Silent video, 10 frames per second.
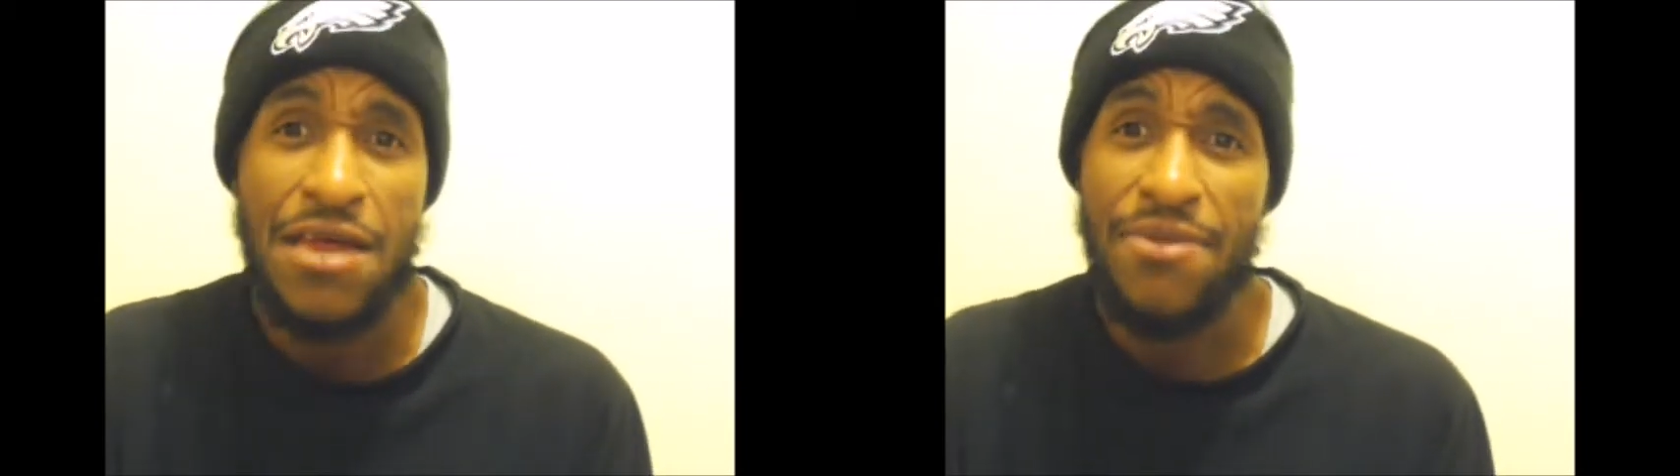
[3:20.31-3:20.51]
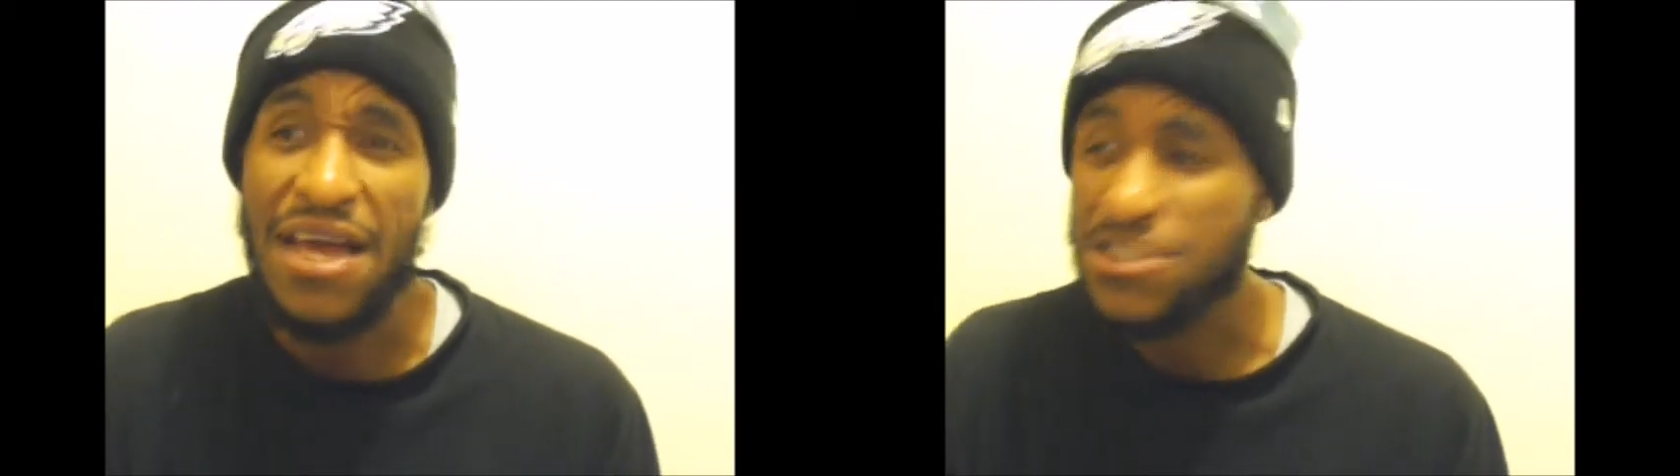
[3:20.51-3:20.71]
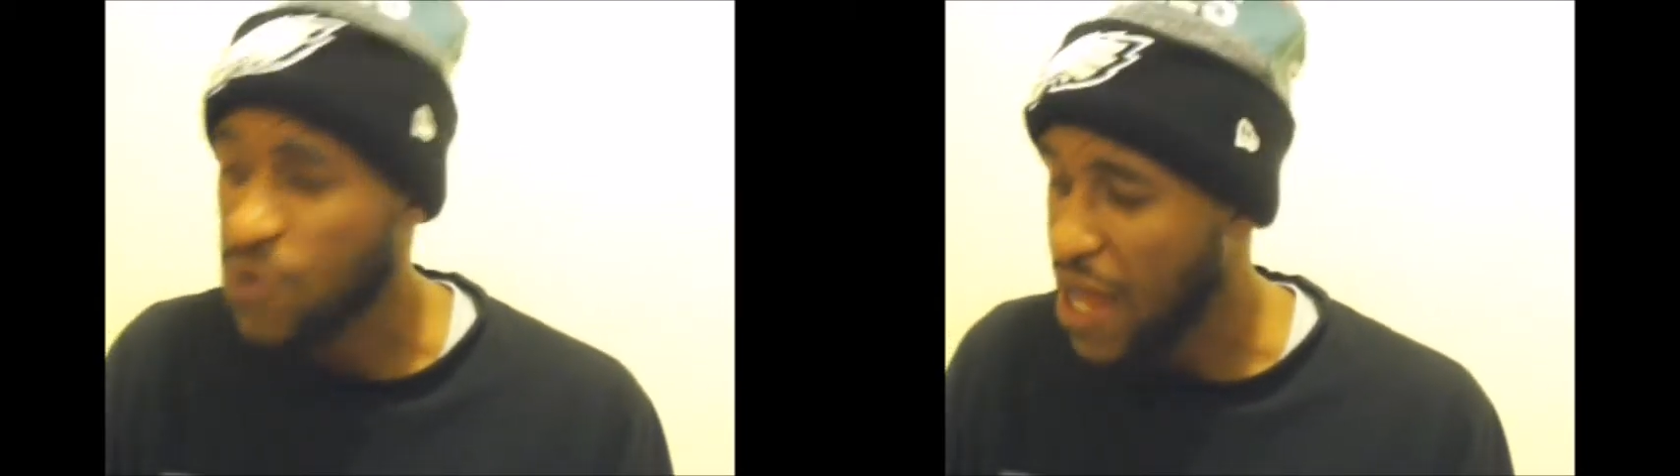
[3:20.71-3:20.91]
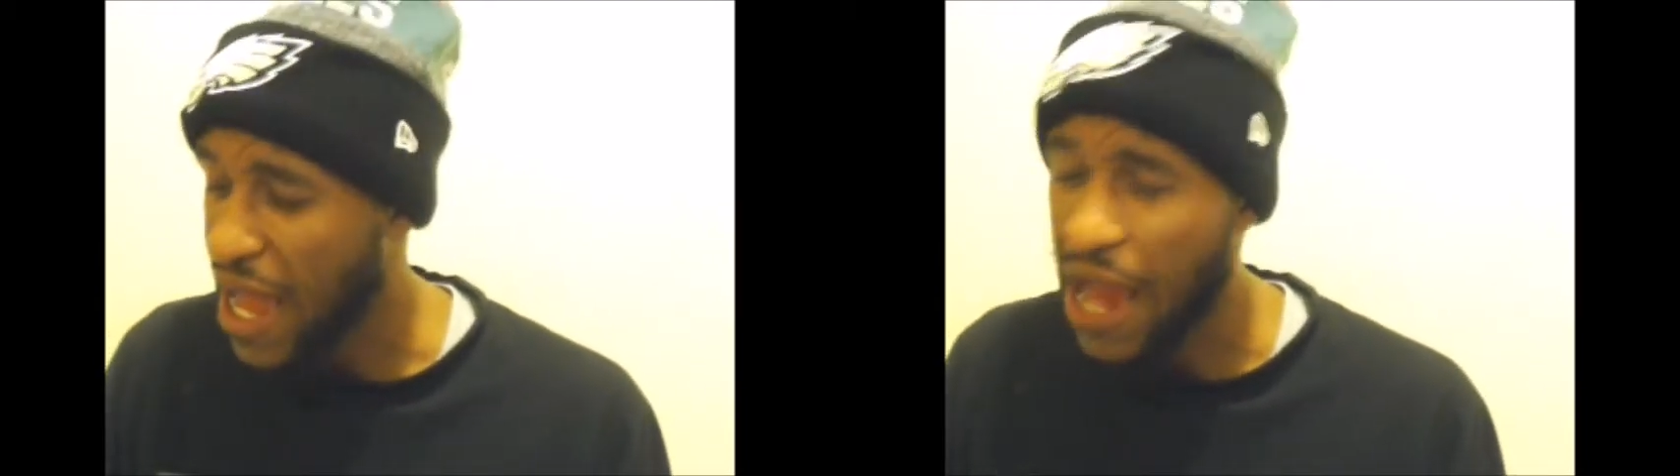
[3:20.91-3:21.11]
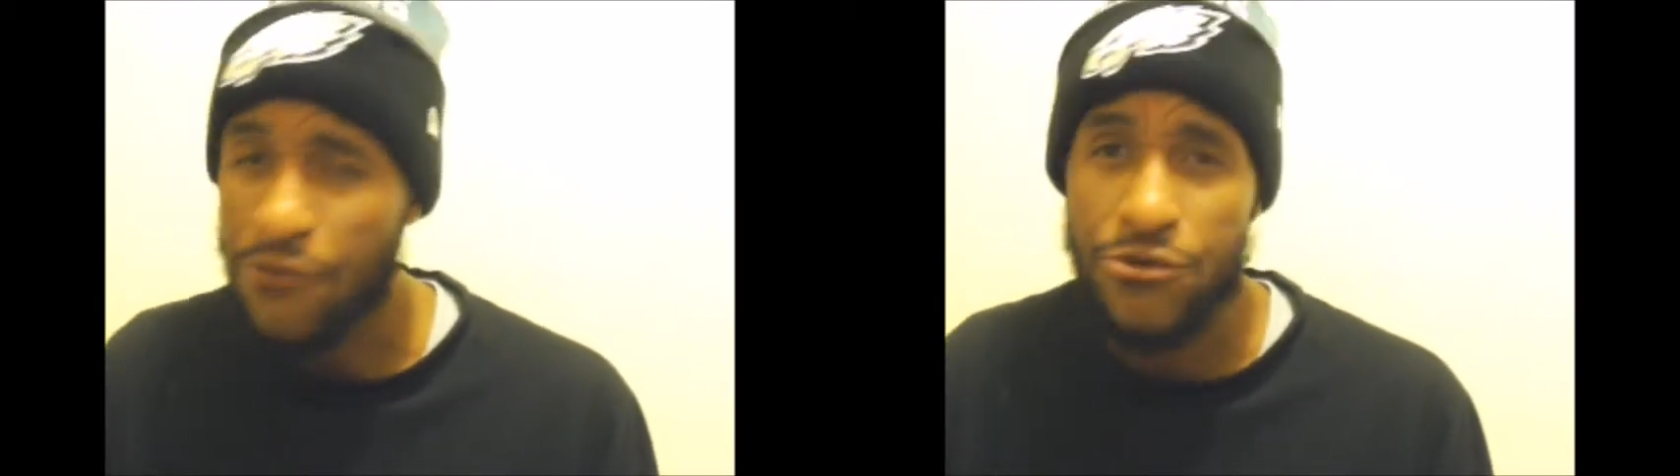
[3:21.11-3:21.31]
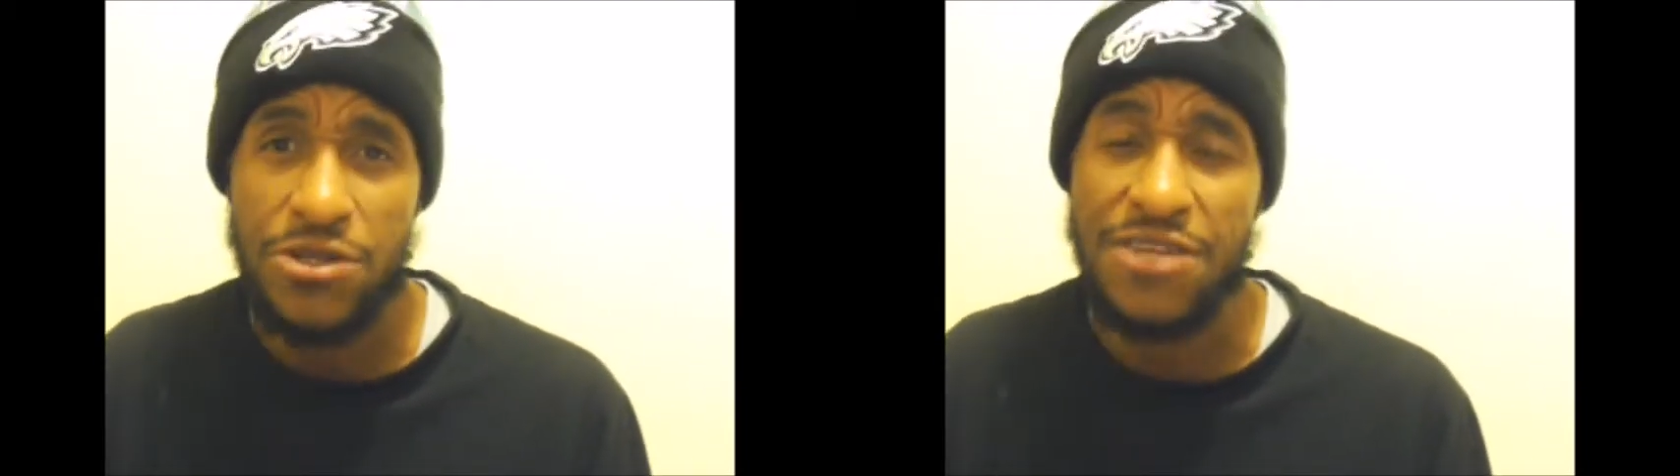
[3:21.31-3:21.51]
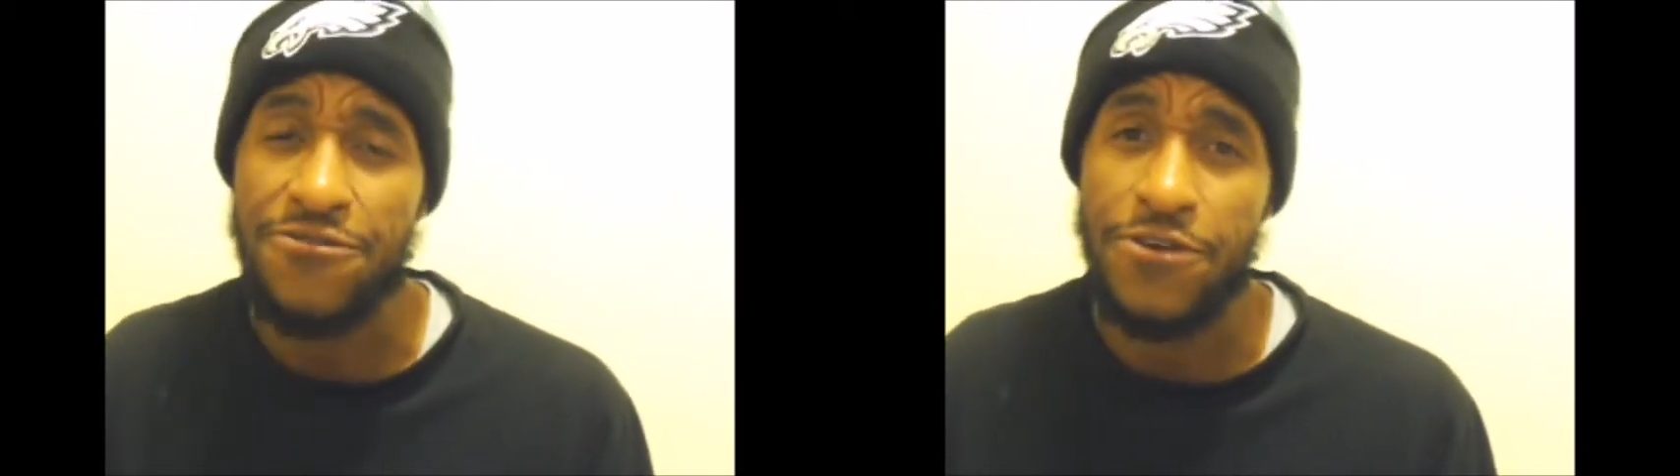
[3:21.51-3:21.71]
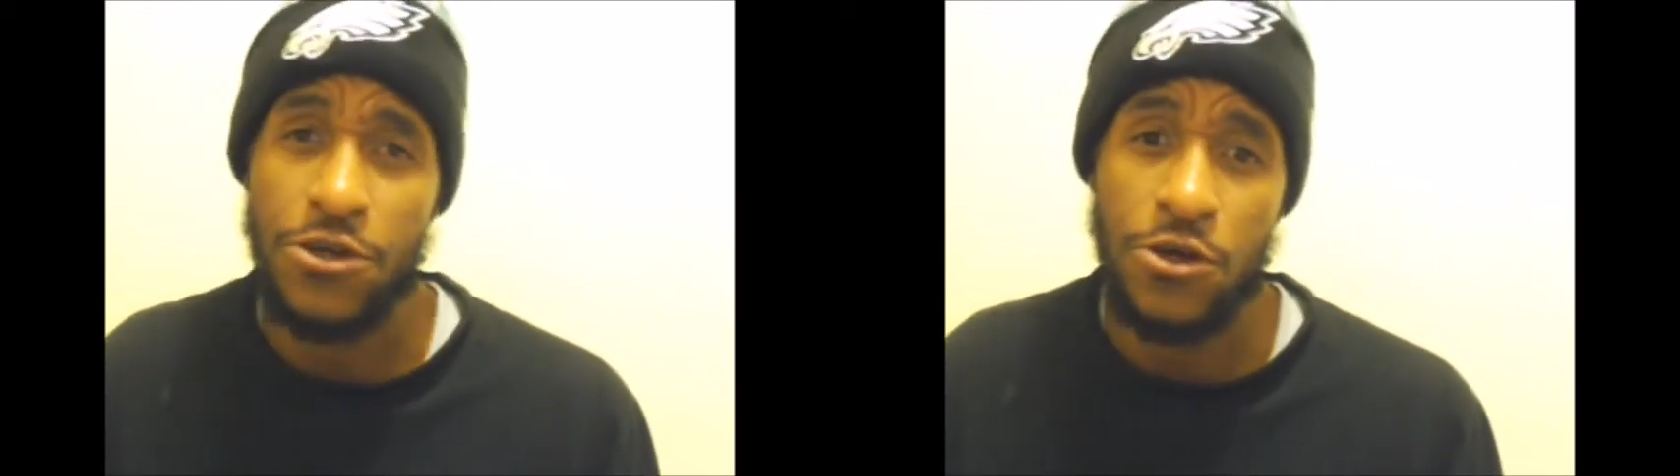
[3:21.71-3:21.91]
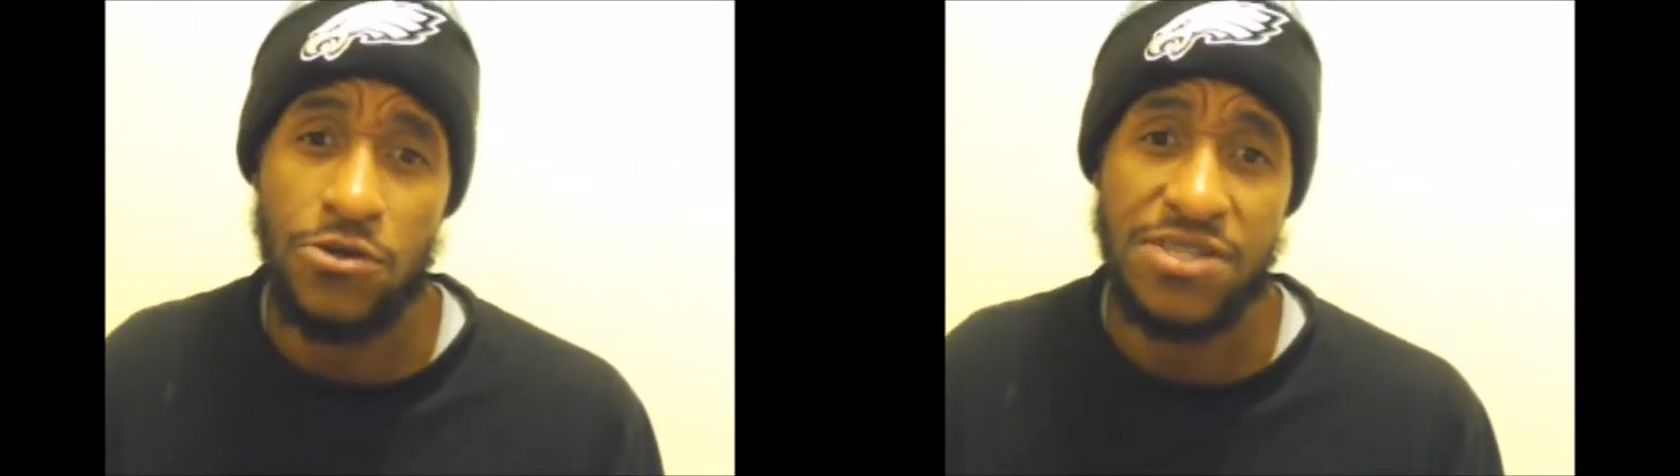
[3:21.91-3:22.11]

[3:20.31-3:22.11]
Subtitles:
That's why I really feel